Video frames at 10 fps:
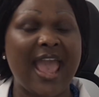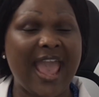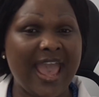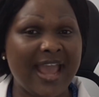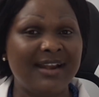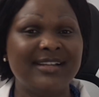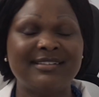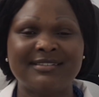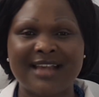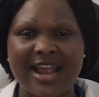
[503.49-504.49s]
early
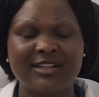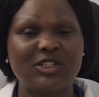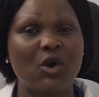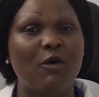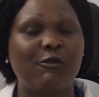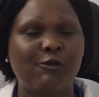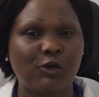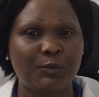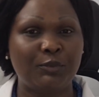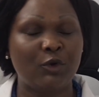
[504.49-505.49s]
signs of
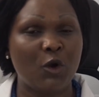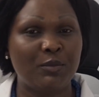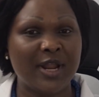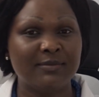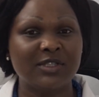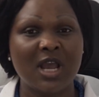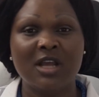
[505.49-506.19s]
foot problems